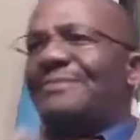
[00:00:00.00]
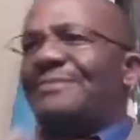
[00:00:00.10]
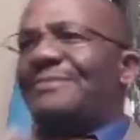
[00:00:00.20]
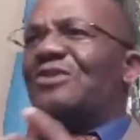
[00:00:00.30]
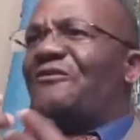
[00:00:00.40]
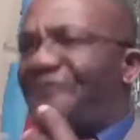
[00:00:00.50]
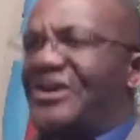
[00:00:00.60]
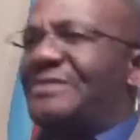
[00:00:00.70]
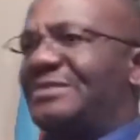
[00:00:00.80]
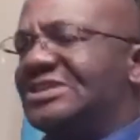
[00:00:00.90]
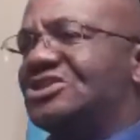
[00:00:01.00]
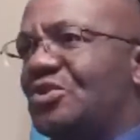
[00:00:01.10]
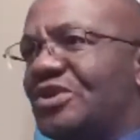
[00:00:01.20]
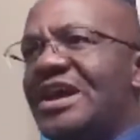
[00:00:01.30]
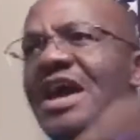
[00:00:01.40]
I am not framing this
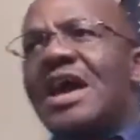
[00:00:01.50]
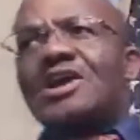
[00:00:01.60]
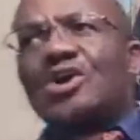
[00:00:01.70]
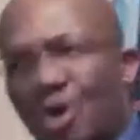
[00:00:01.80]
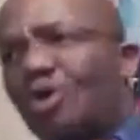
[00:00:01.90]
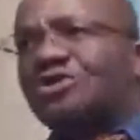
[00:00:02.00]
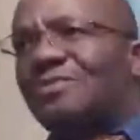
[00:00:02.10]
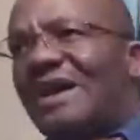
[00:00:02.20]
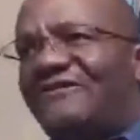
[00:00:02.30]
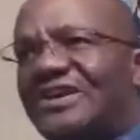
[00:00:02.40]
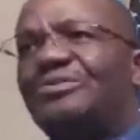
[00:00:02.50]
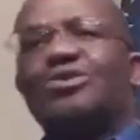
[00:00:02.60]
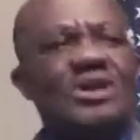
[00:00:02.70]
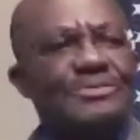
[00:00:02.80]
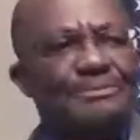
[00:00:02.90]
story. Go to my
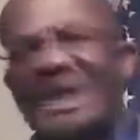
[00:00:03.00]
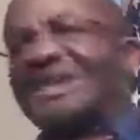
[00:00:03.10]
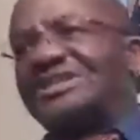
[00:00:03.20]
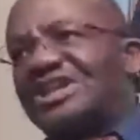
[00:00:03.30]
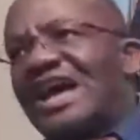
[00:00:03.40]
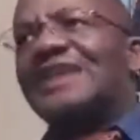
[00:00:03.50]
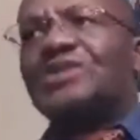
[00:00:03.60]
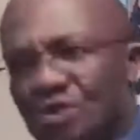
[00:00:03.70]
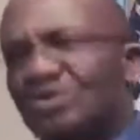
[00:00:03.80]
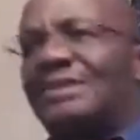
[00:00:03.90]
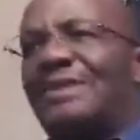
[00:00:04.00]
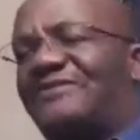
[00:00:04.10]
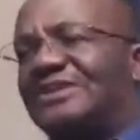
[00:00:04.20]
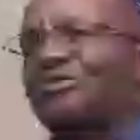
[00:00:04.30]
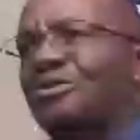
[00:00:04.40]
Facebook page and look at my
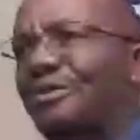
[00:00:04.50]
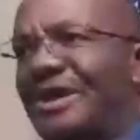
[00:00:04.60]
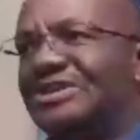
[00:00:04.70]
Facebook